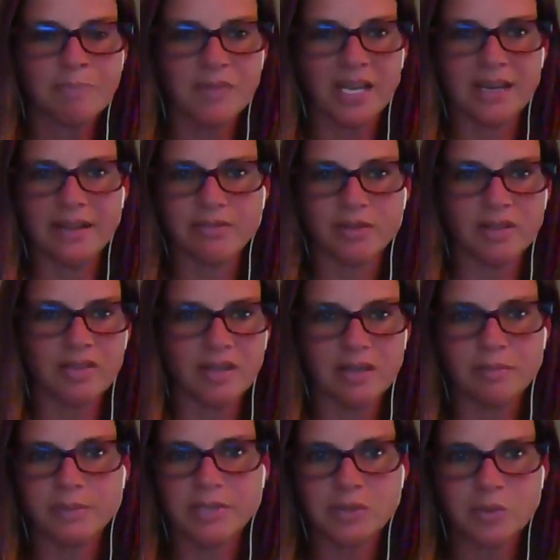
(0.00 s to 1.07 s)
and everything
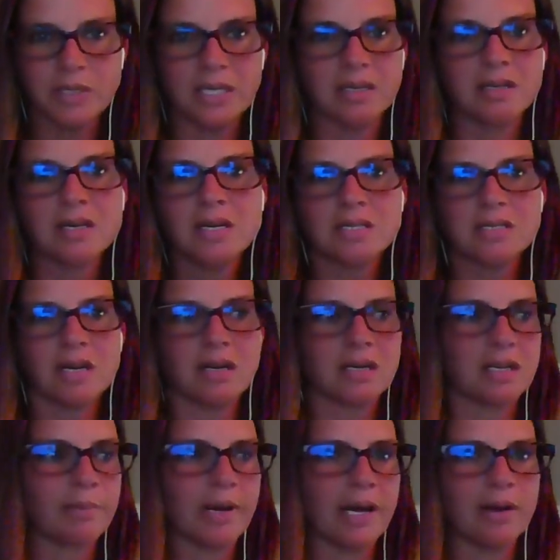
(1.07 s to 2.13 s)
in between,
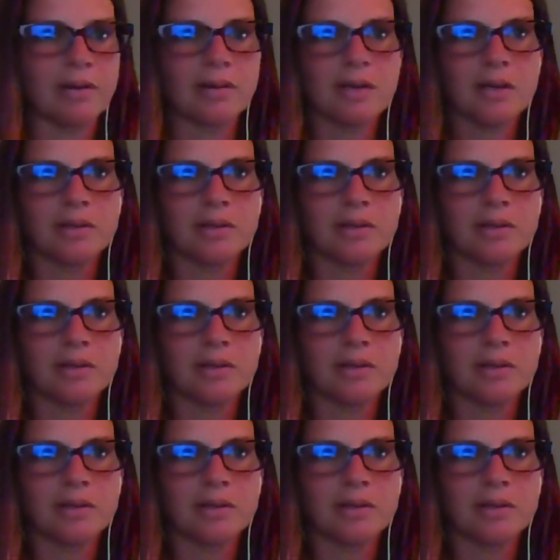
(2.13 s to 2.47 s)
talking about,